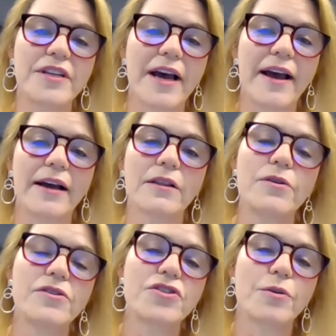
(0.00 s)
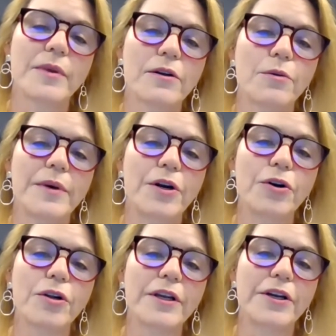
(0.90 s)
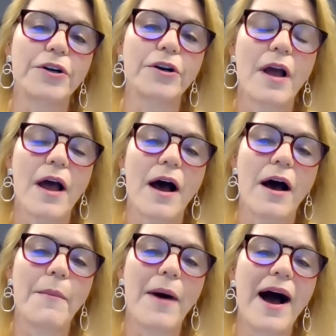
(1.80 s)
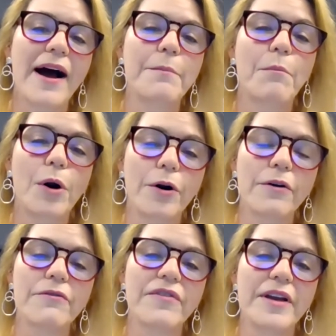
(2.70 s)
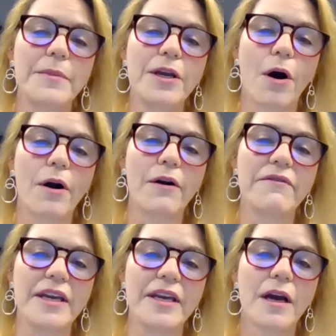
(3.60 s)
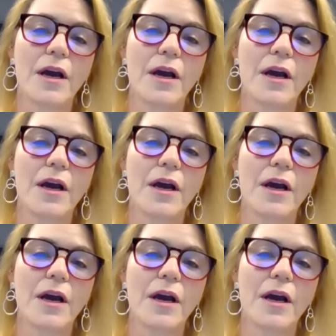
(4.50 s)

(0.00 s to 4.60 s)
I, I alluded to them a little bit earlier, um, high MERV, M-E-R-V,